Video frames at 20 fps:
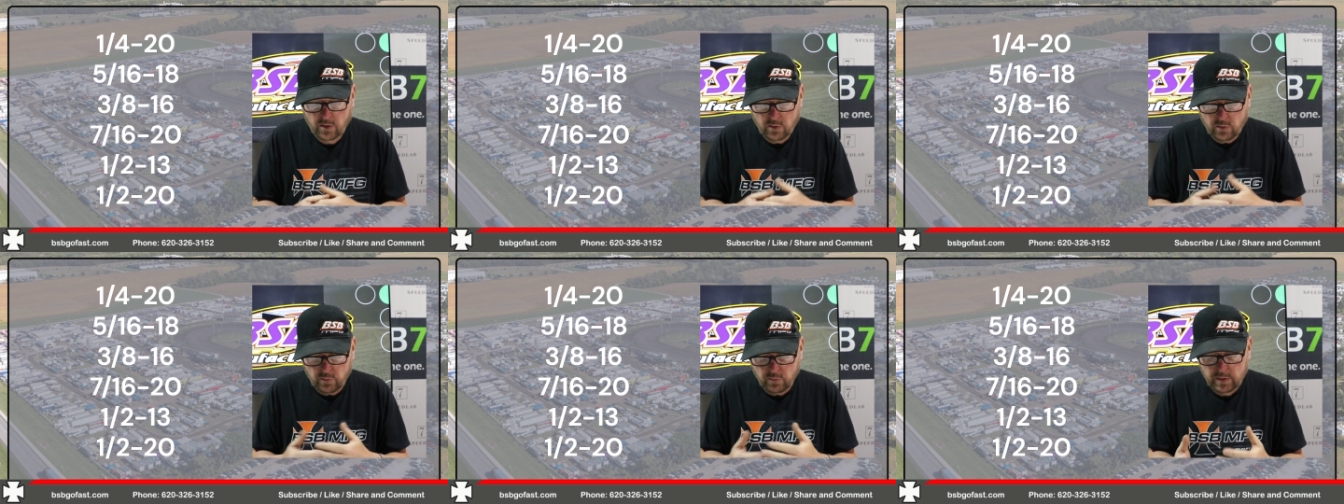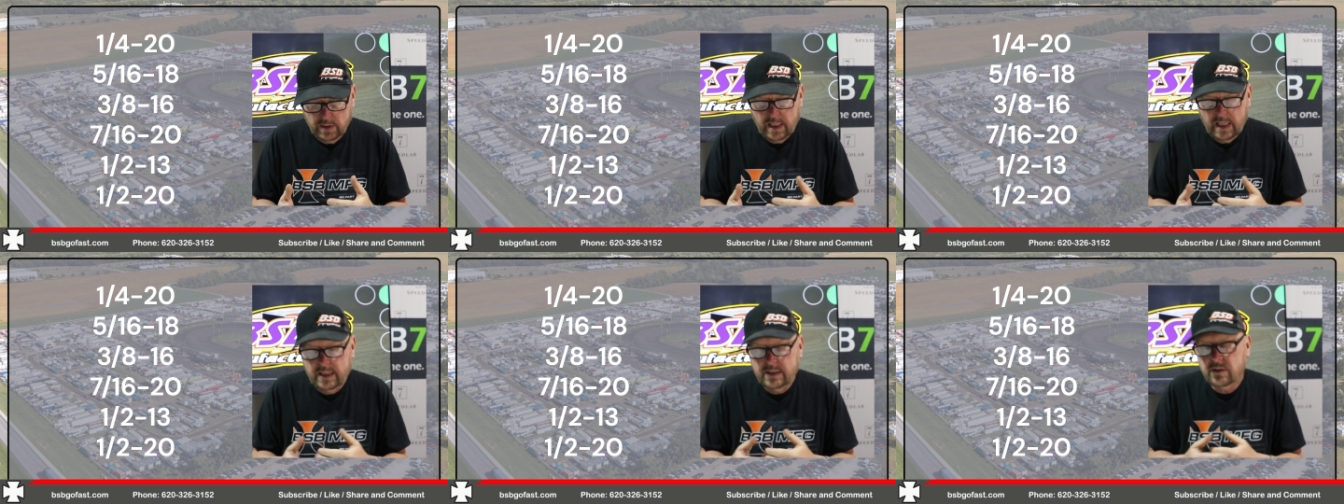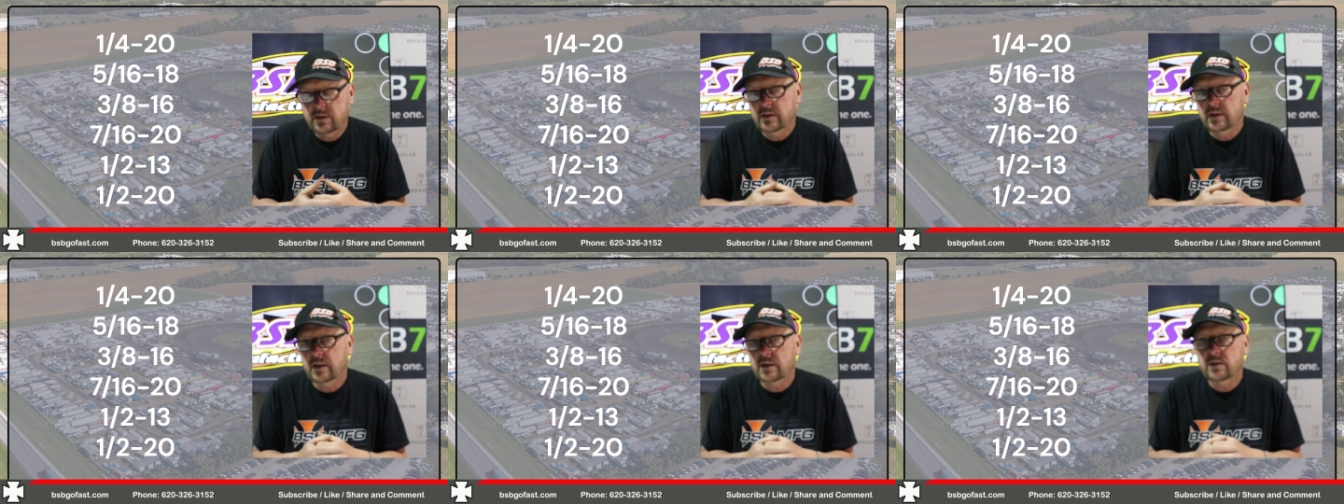3
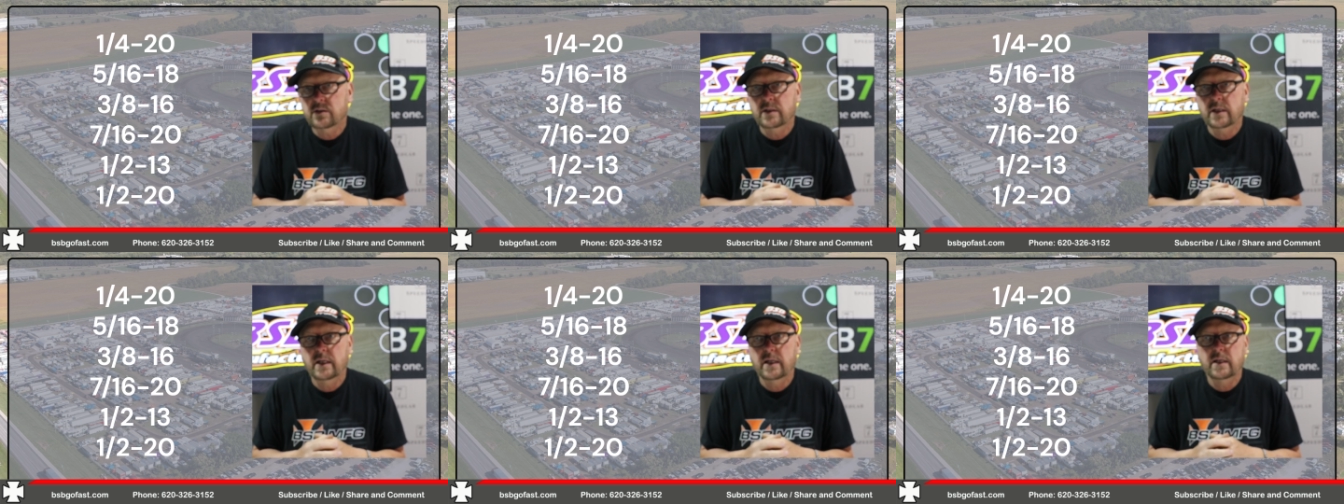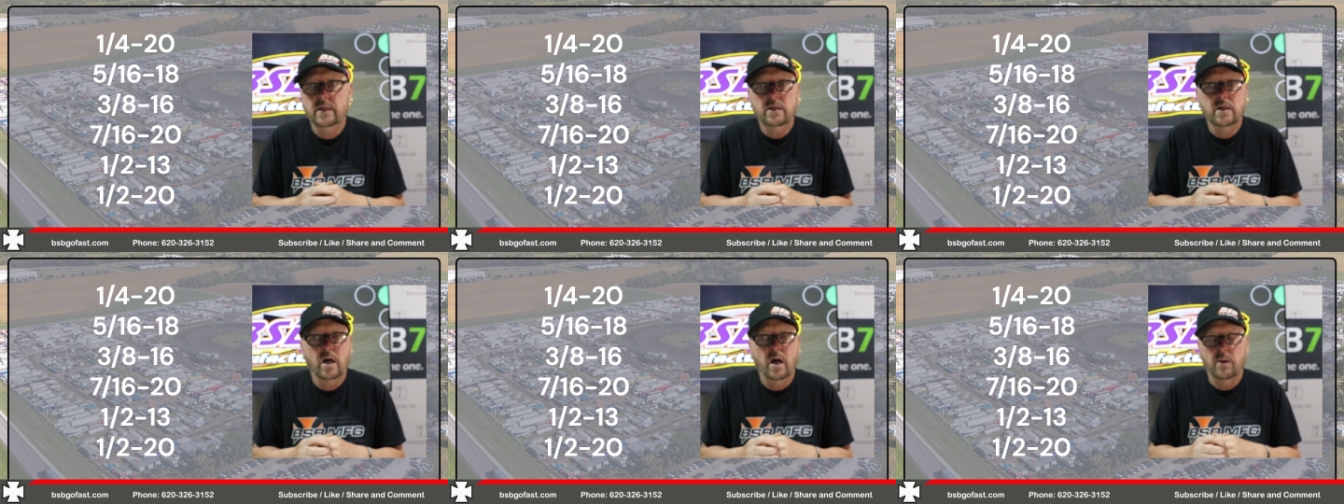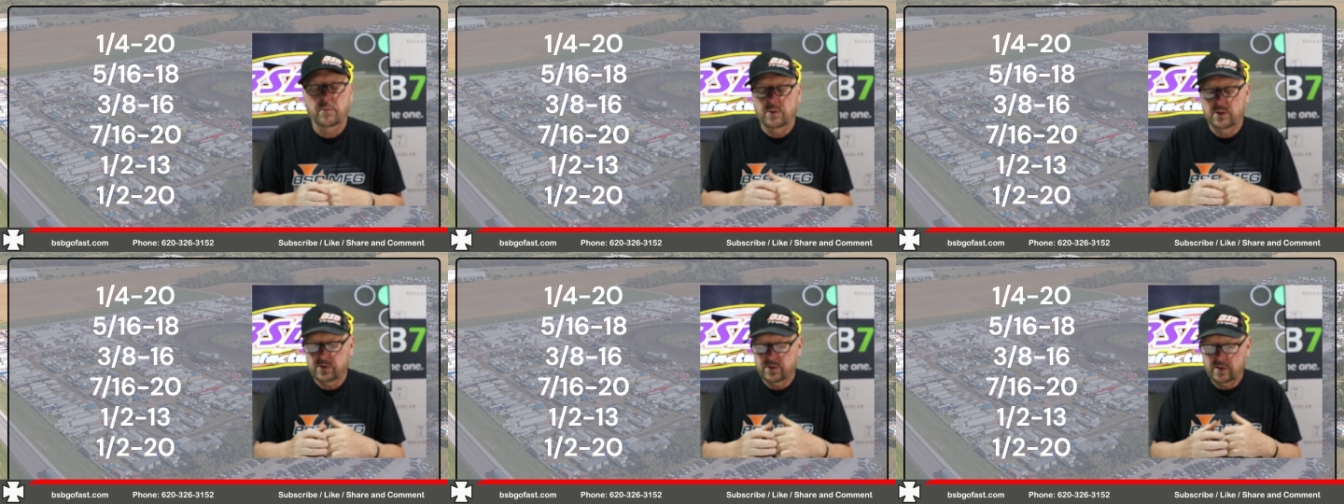8 16
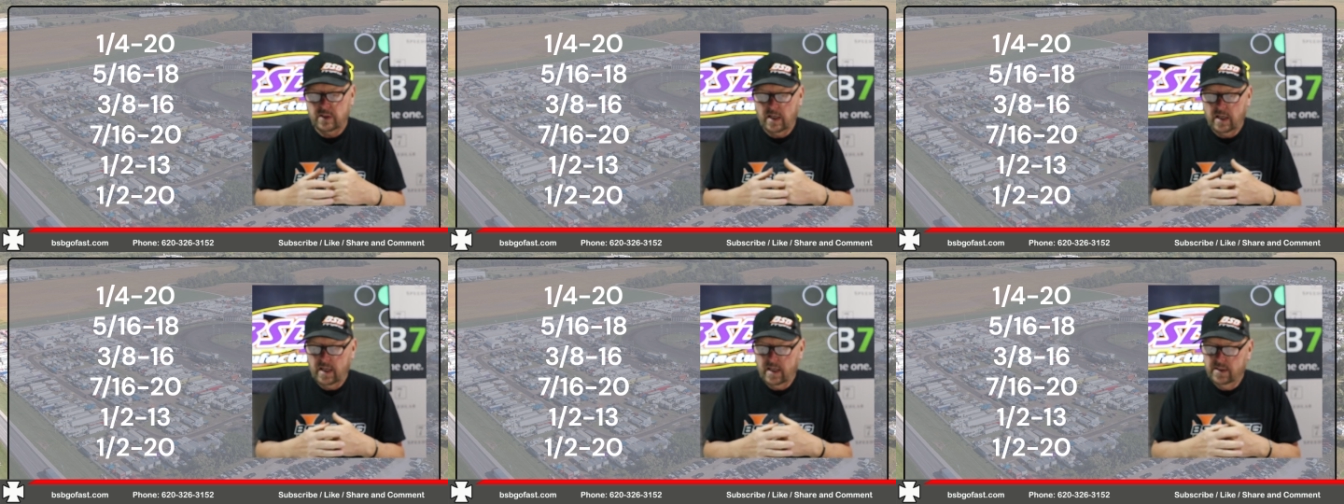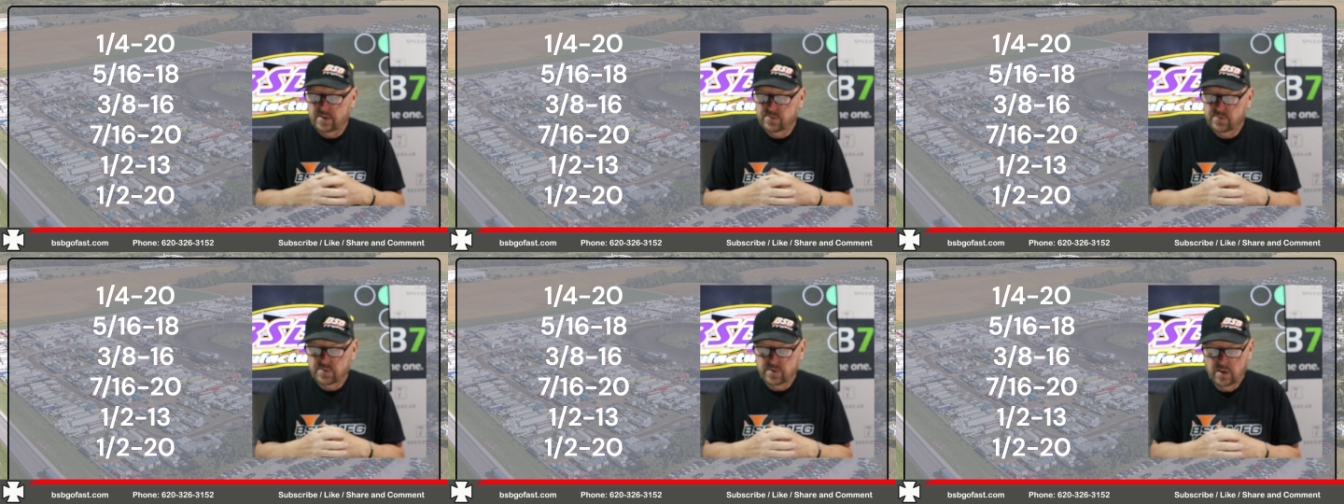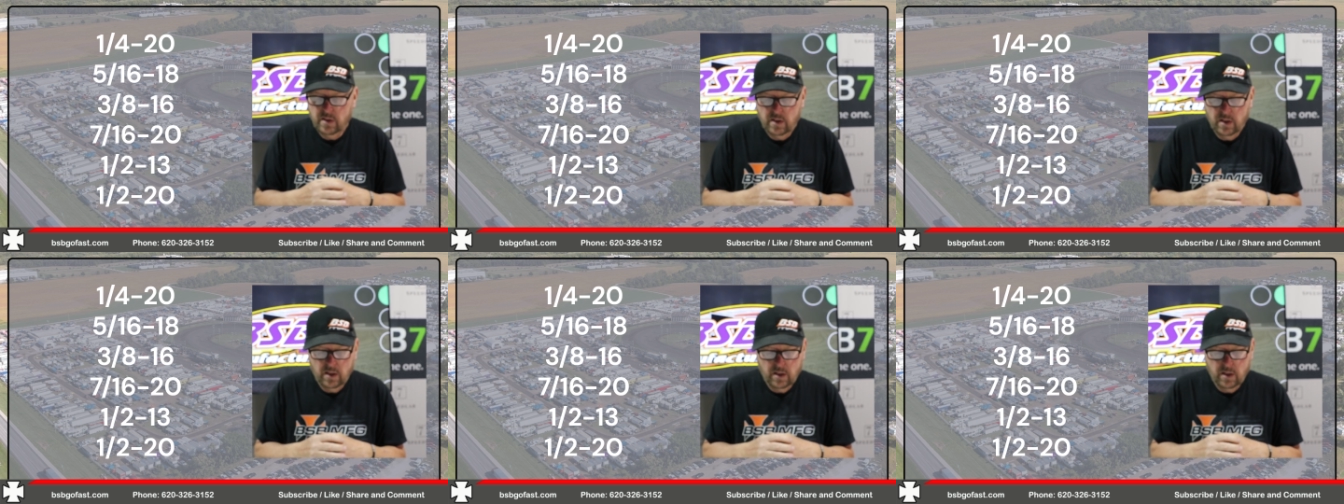common size.